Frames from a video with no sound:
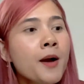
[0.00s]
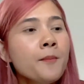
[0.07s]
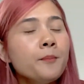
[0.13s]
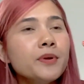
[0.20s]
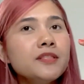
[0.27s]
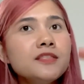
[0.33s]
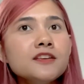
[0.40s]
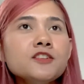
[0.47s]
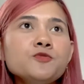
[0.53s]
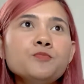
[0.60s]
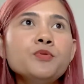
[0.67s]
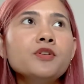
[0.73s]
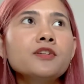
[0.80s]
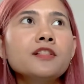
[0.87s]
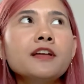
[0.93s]
But this
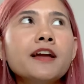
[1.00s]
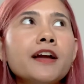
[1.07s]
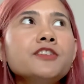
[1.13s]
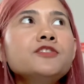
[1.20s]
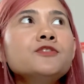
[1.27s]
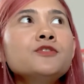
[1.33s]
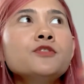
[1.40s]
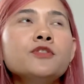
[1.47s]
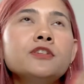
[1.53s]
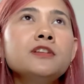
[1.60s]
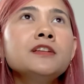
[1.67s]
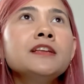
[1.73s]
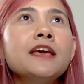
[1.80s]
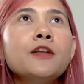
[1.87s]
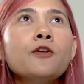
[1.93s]
book, like, I just
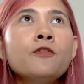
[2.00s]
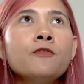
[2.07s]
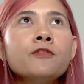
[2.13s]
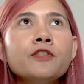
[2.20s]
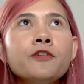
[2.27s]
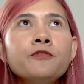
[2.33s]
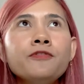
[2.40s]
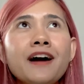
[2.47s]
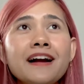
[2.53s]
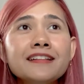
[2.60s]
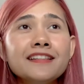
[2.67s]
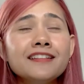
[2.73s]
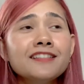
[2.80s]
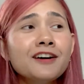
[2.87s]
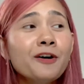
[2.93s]
couldn't get over the fact
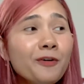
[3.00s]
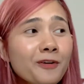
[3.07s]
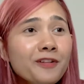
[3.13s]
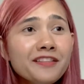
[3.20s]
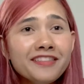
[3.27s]
that the whole